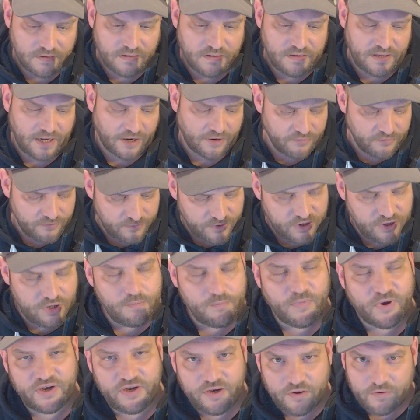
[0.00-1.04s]
Now, you
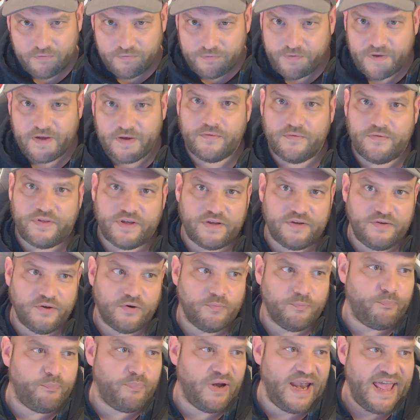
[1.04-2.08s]
might not feel that you're
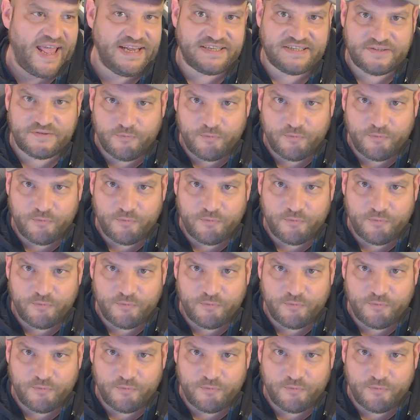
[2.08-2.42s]
blessed